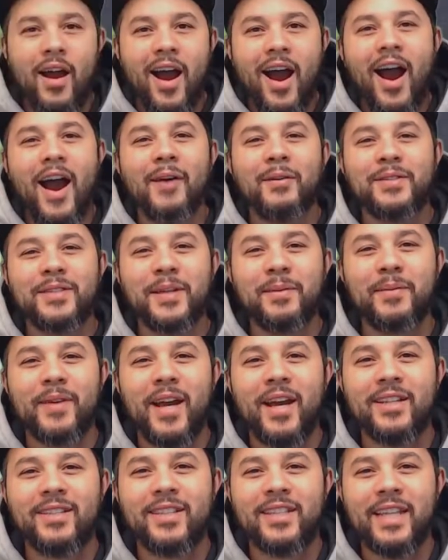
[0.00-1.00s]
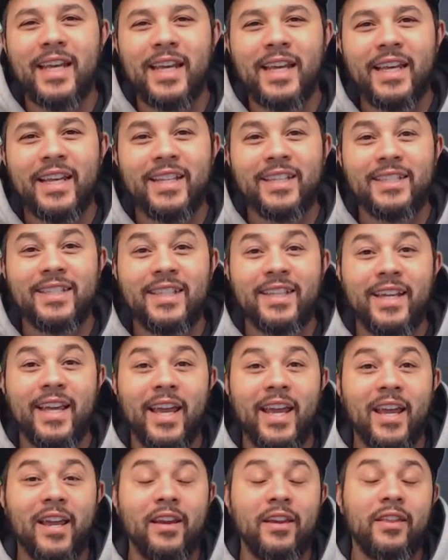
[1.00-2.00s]
Alright, what's up guys? Today is the
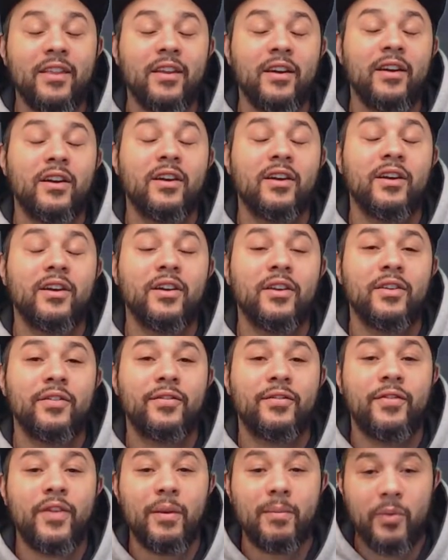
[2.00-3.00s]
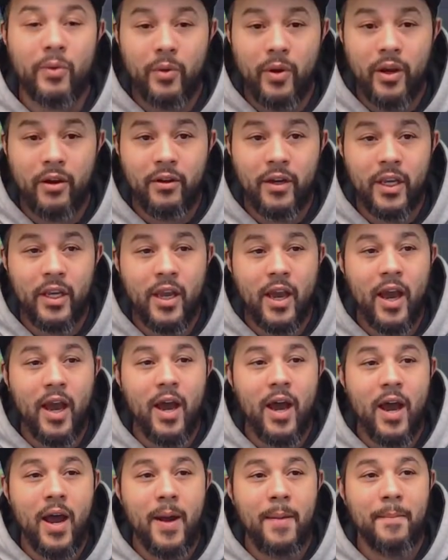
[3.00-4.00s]
8th of February.
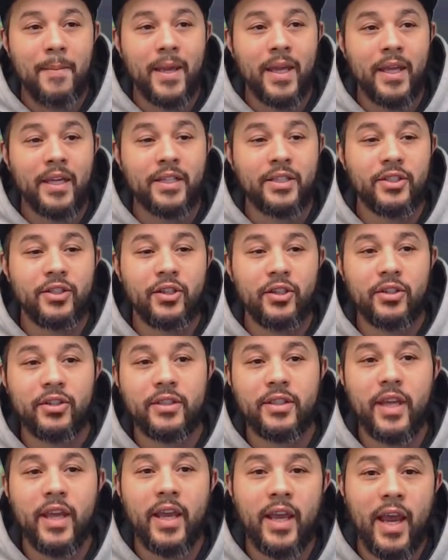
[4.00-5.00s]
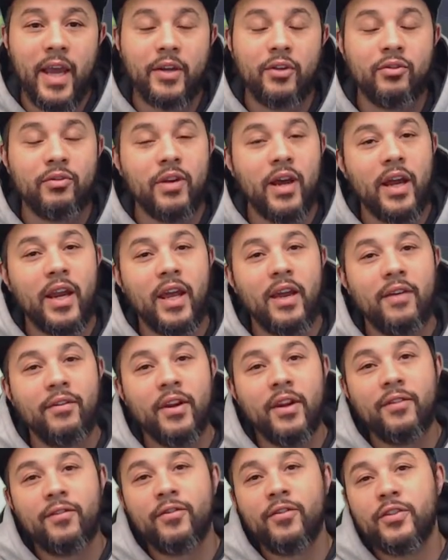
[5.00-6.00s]
Um, it is Thursday. I do not have
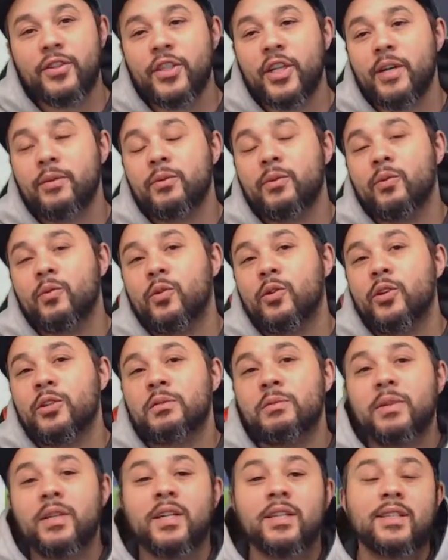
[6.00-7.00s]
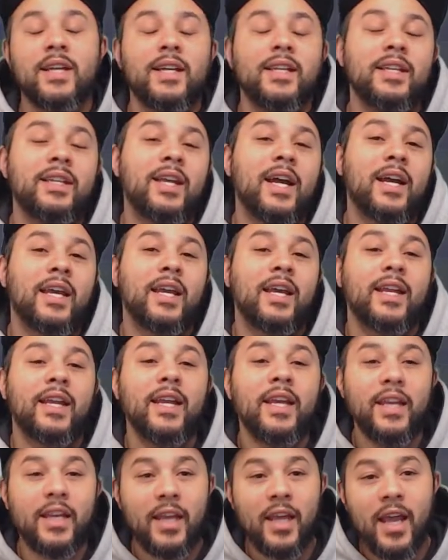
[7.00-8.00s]
any FUT Champs rewards because I did not get
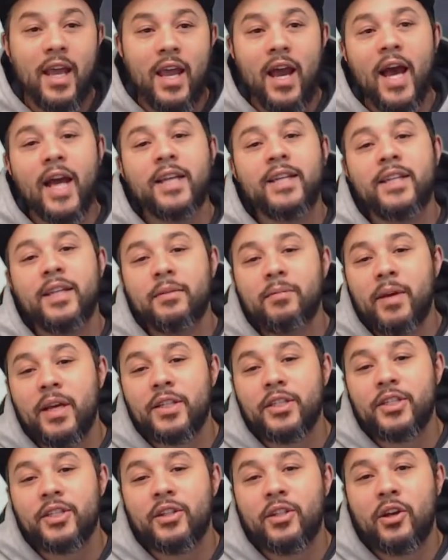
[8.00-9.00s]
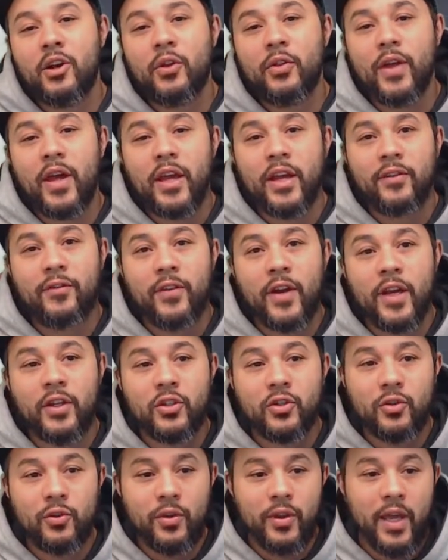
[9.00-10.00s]
in. I did mention though that if I
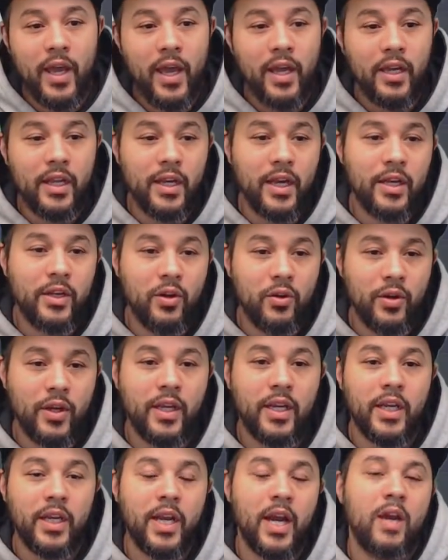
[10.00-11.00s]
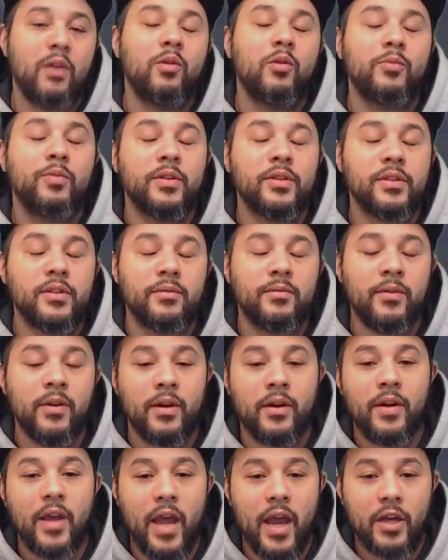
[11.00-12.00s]
do that and I don't get in, I will put some
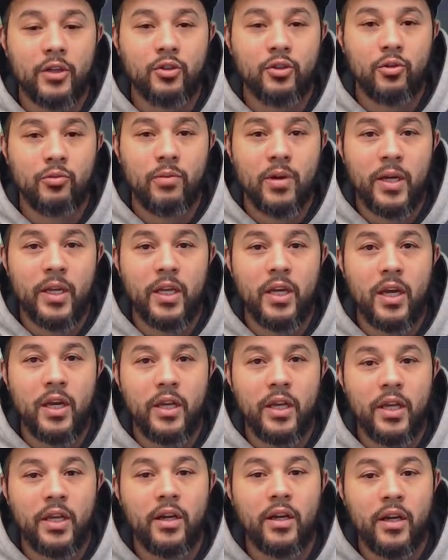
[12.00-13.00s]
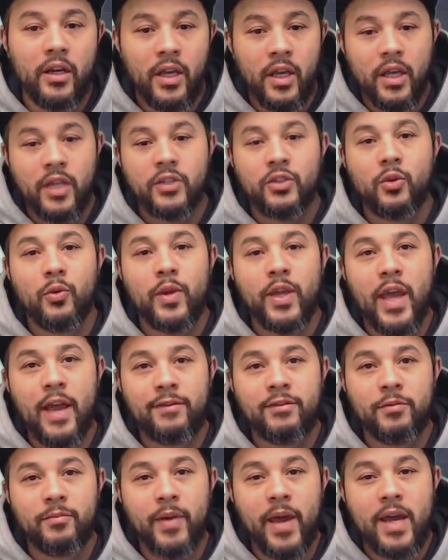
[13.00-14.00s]
actual money on here. So we have
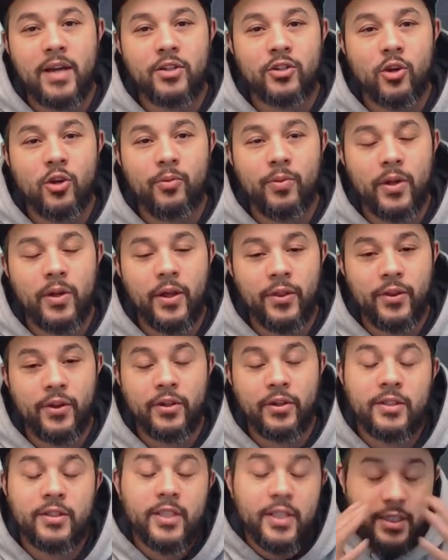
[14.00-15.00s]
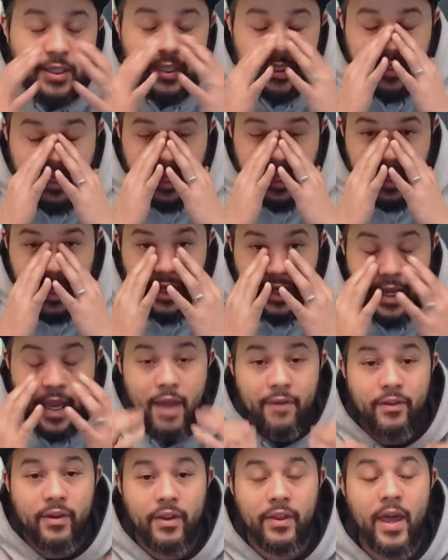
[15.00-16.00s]
some packs to open on Thursdays because I like
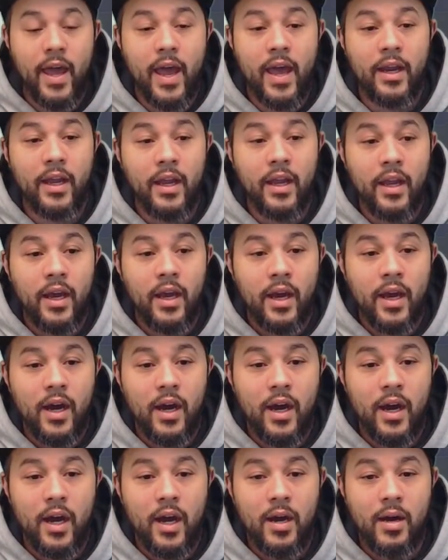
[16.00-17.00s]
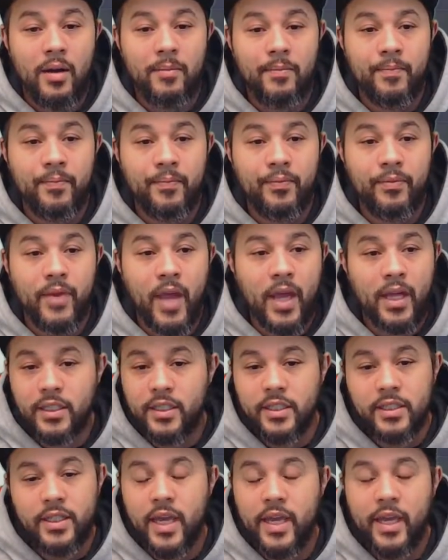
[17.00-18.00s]
having that. Um, I
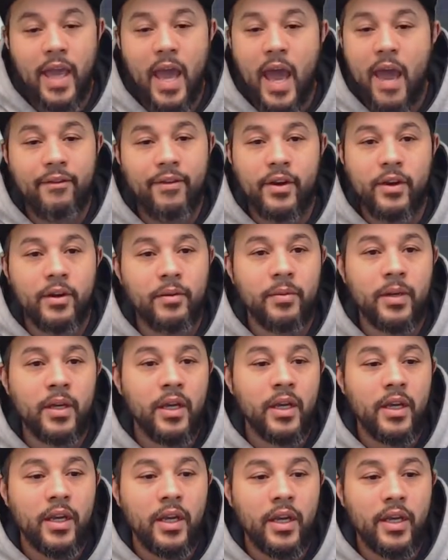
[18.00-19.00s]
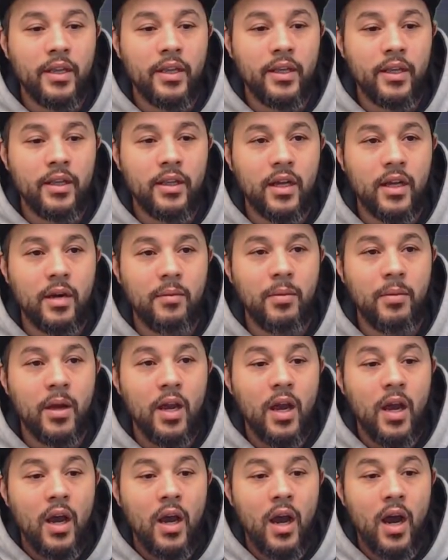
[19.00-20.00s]
just like having them in the club.
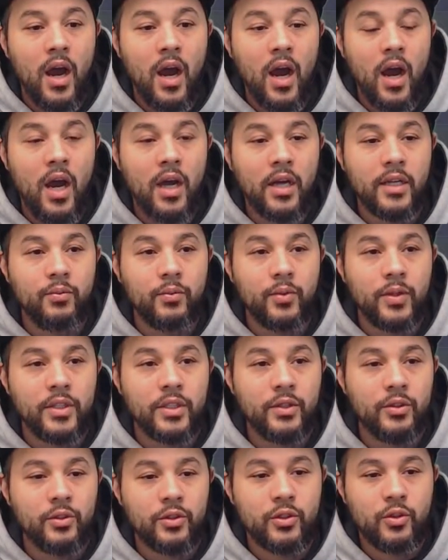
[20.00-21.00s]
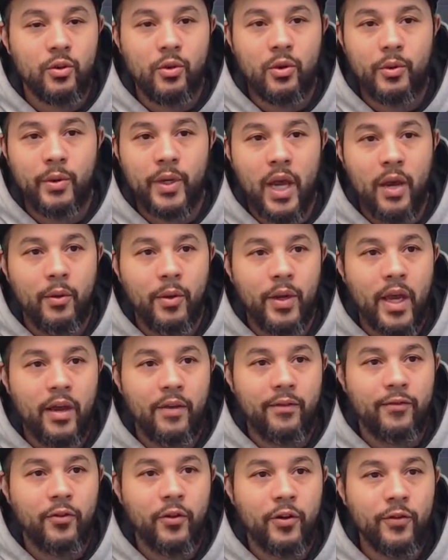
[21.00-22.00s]
Uh, which, so what do we got? We got
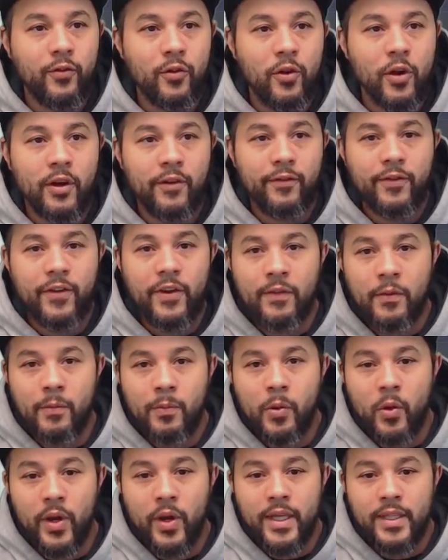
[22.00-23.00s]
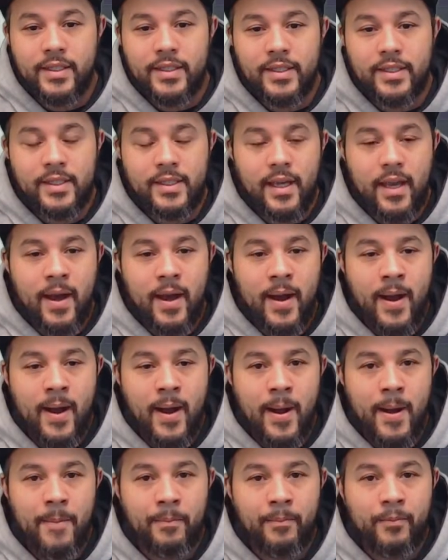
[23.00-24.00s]
4,400 FIFA points.
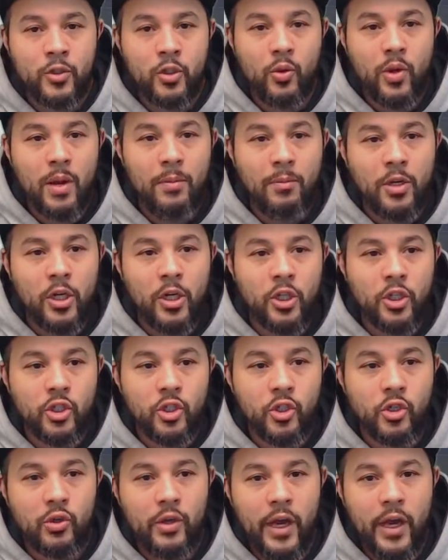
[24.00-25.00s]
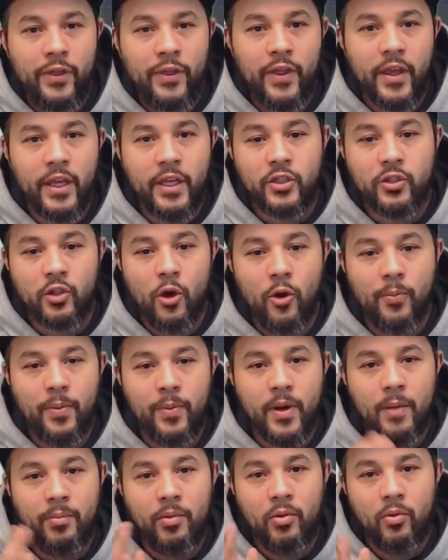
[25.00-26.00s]
Um, so what I'm going to do, I think, is open
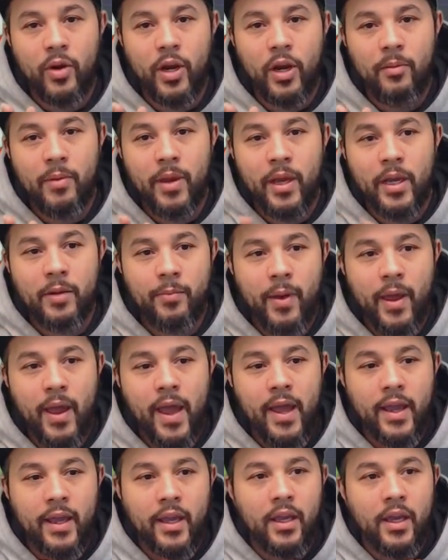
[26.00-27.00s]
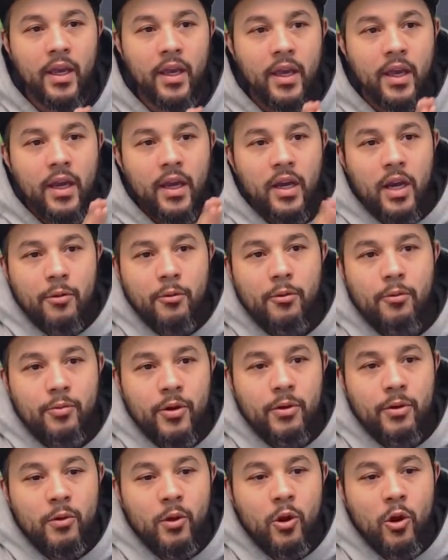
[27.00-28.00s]
up a rare mega pack, a couple
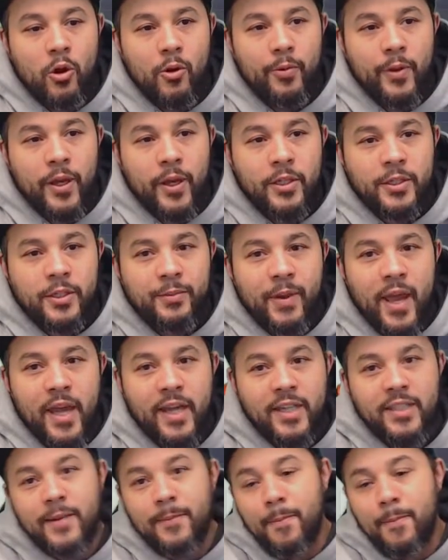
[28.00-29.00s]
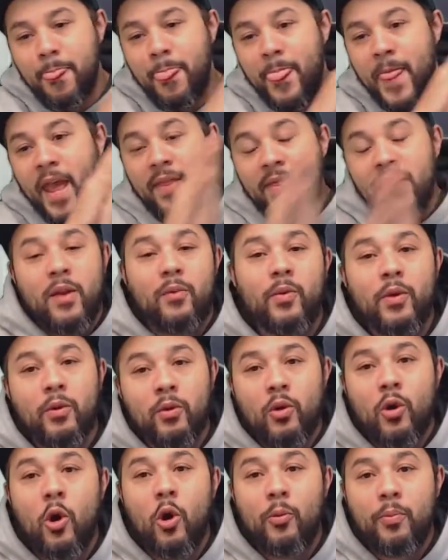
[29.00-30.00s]
premium gold players packs, and then we
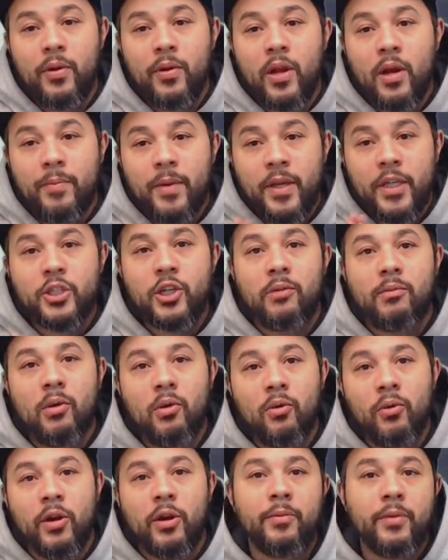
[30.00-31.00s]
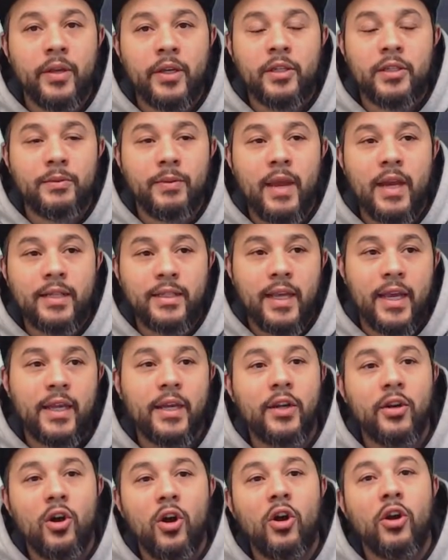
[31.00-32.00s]
will open up a jumbo rare players pack to end
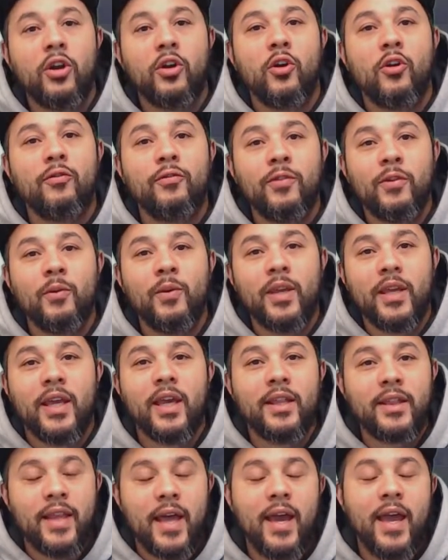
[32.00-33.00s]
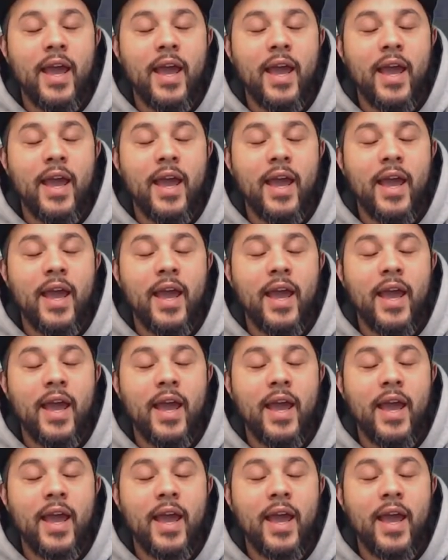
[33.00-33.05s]
it all. And hopefully we get that